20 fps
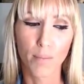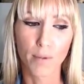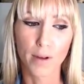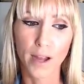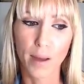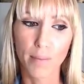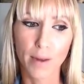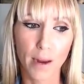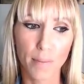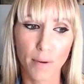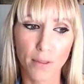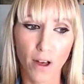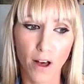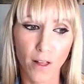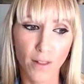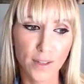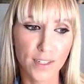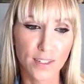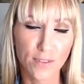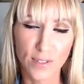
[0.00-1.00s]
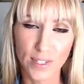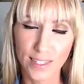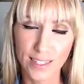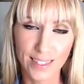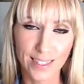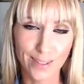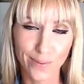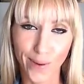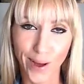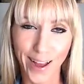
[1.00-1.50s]
coming up with all these
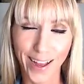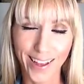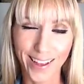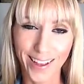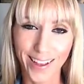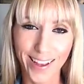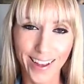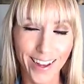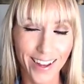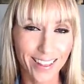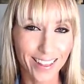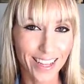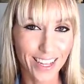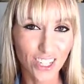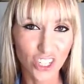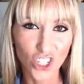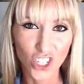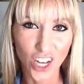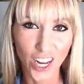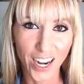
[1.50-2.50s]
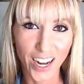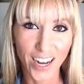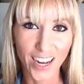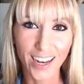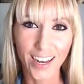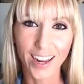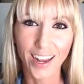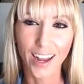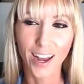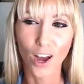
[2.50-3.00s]
reasons why they
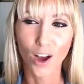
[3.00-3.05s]
shouldn't,